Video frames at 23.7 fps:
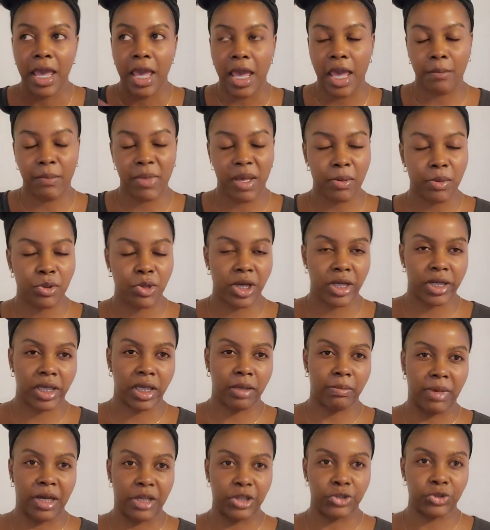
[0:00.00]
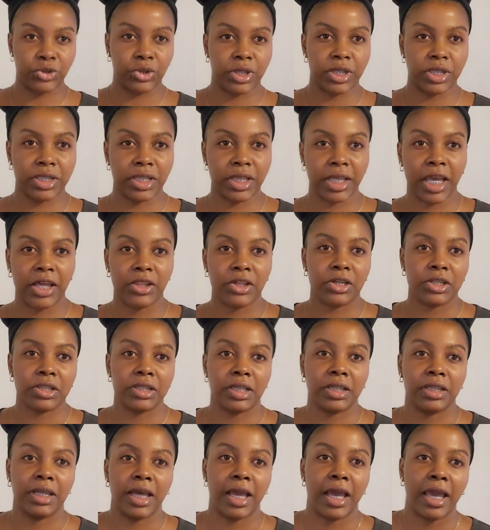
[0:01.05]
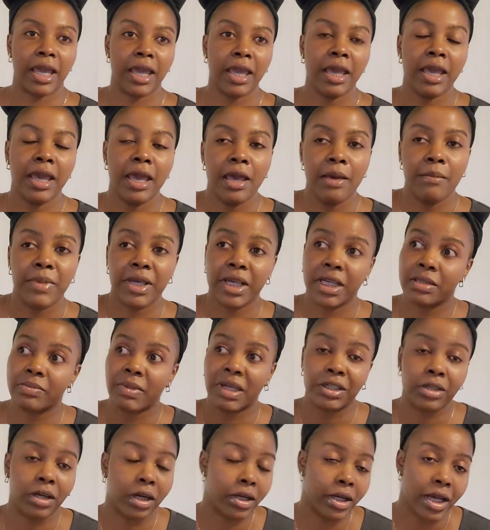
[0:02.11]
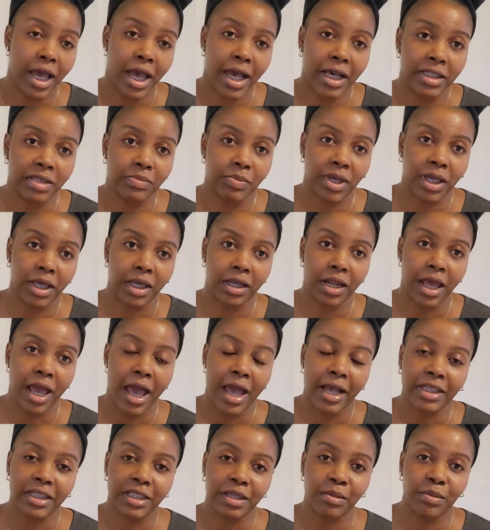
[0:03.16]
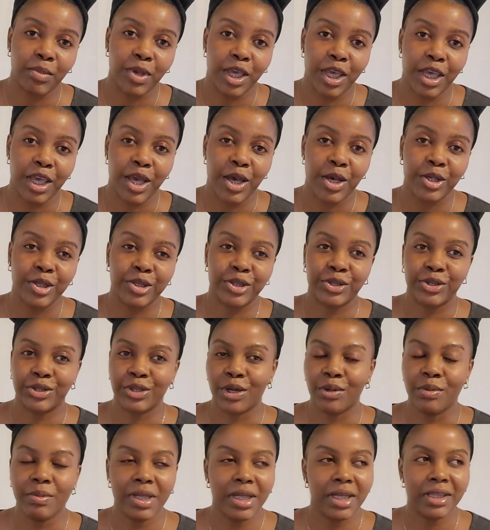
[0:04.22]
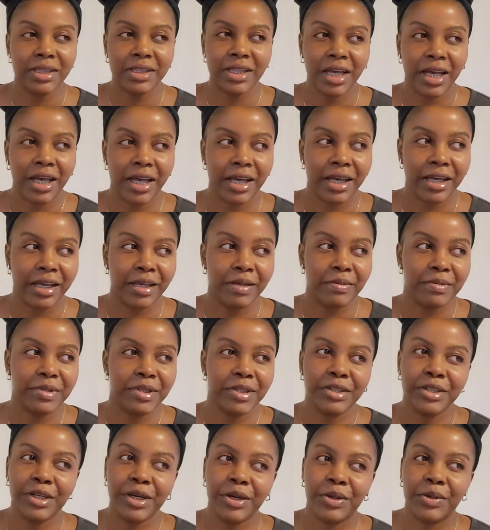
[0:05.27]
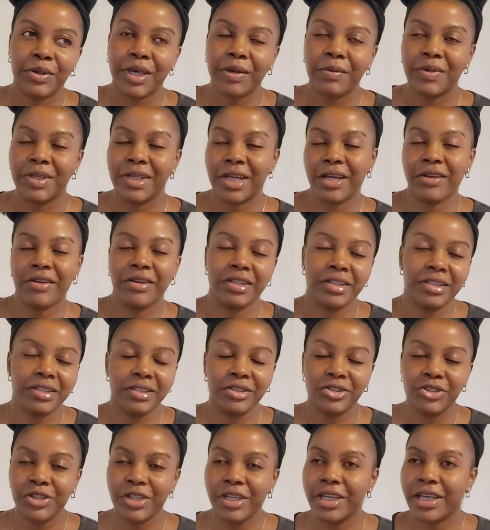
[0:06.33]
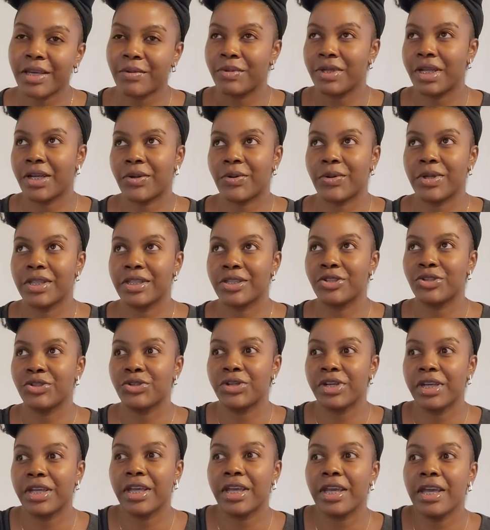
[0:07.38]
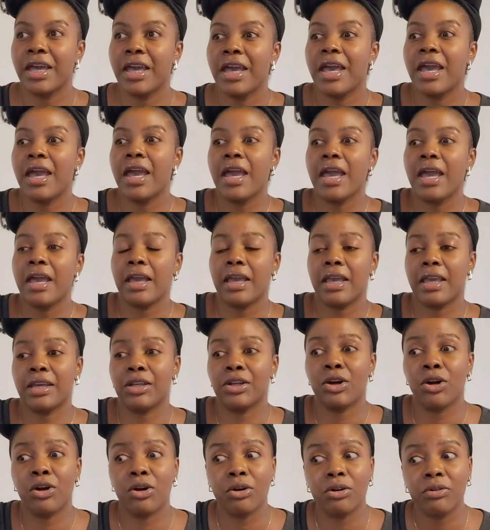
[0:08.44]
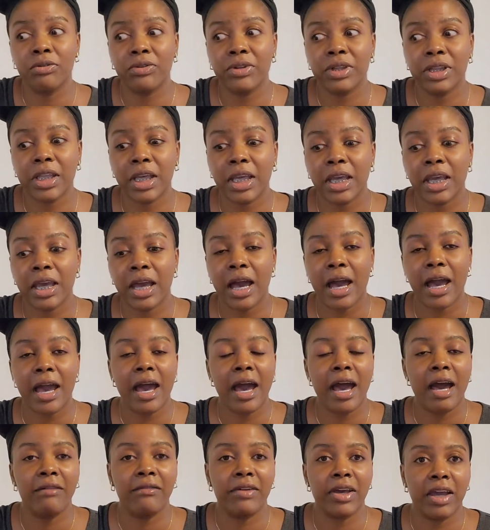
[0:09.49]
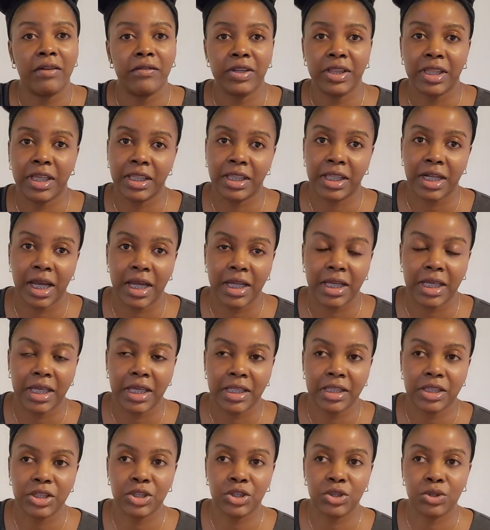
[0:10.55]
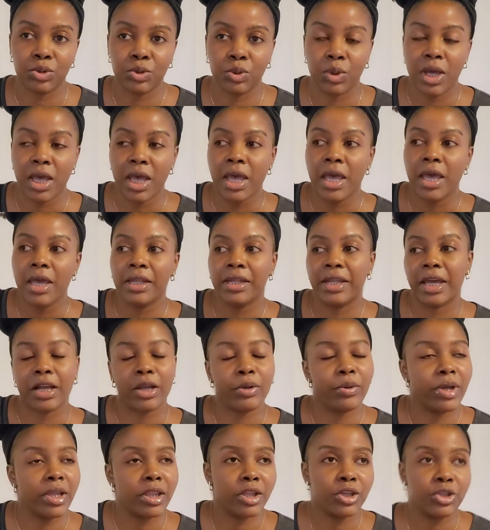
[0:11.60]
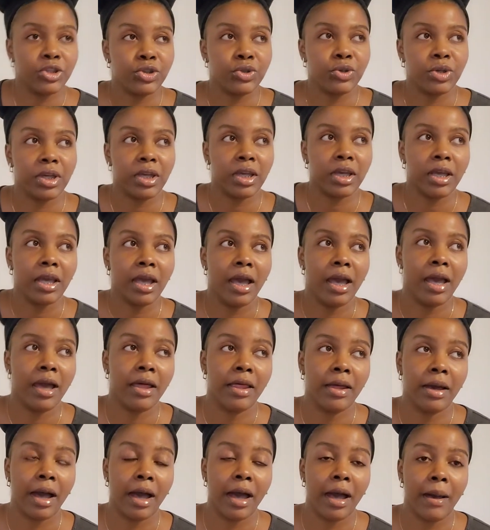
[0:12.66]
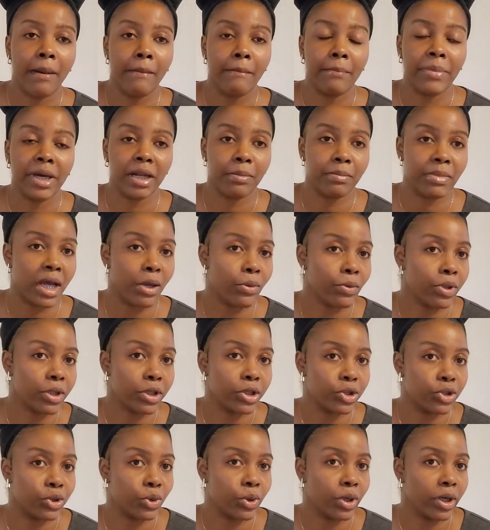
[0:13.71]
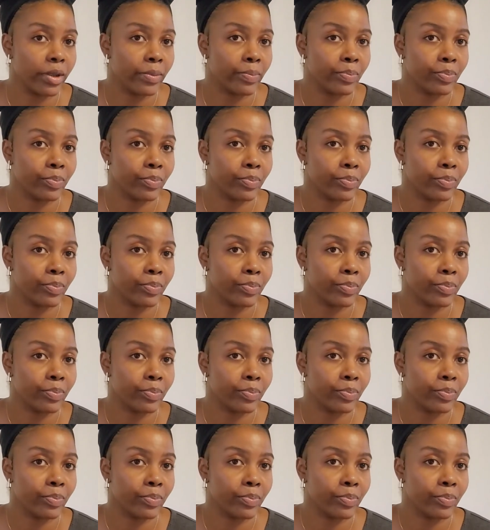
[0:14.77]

and maybe try to get my tree together today because my daughter has been asking me so many times, you know, can we decorate the tree? Can we decorate the tree? And hopefully I have everything that I need to decorate the tree, um, but I'm not really sure.